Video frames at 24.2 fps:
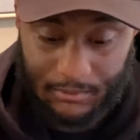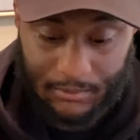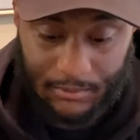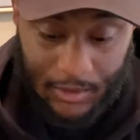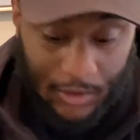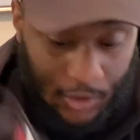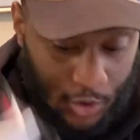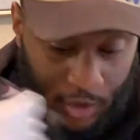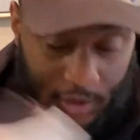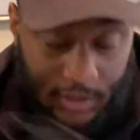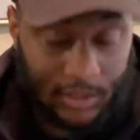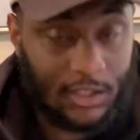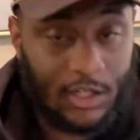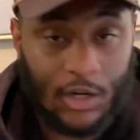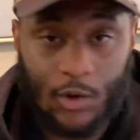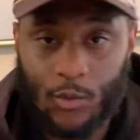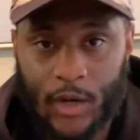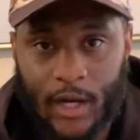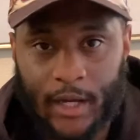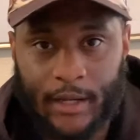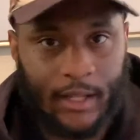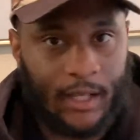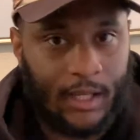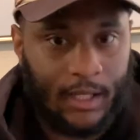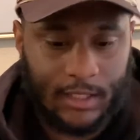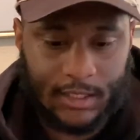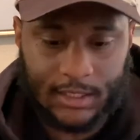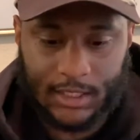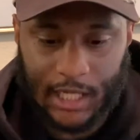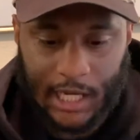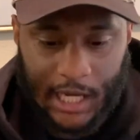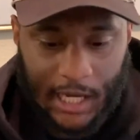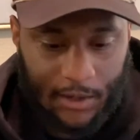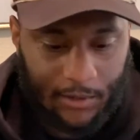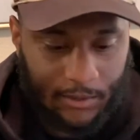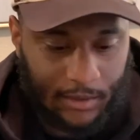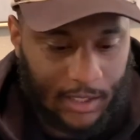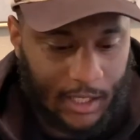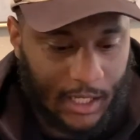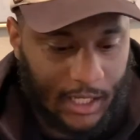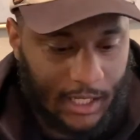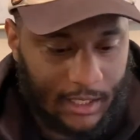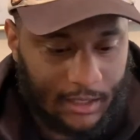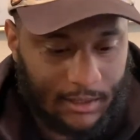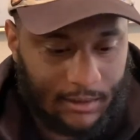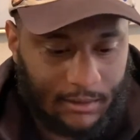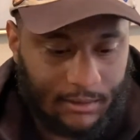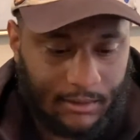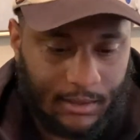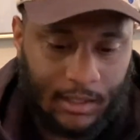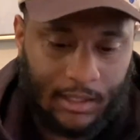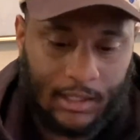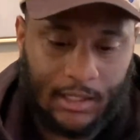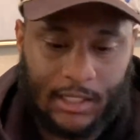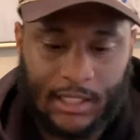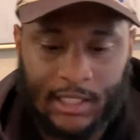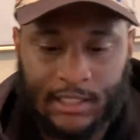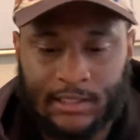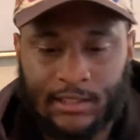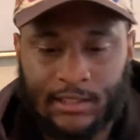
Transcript: You can still wear these, y'all. Like, look, it's